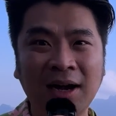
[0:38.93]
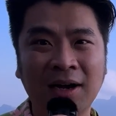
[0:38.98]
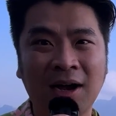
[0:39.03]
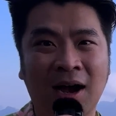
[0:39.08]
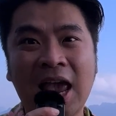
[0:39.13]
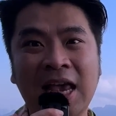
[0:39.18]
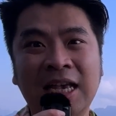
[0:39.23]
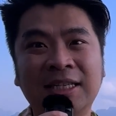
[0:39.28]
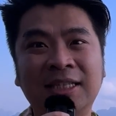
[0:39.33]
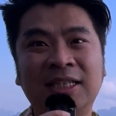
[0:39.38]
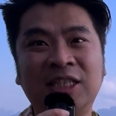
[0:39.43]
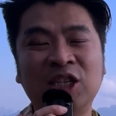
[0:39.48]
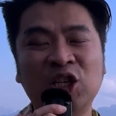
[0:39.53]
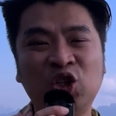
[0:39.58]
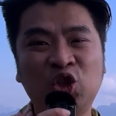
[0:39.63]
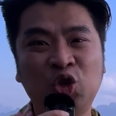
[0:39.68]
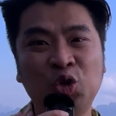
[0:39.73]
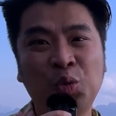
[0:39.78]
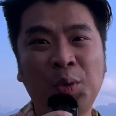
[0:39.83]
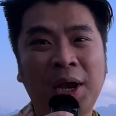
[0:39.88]
Nga is
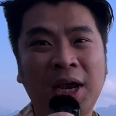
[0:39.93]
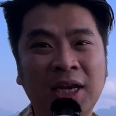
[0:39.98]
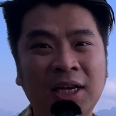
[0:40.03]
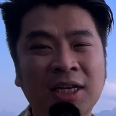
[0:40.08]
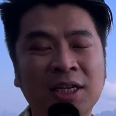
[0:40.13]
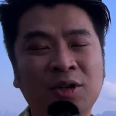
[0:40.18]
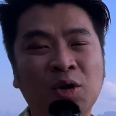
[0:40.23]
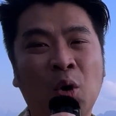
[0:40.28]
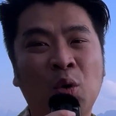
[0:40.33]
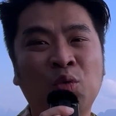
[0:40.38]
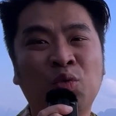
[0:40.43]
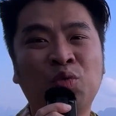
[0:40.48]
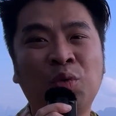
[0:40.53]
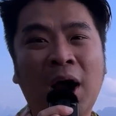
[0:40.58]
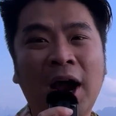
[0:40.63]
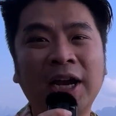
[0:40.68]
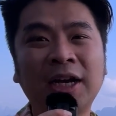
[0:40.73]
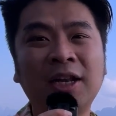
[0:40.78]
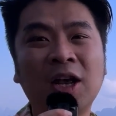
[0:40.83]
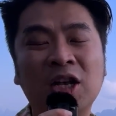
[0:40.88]
situated
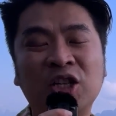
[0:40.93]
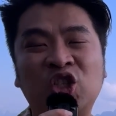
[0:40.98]
right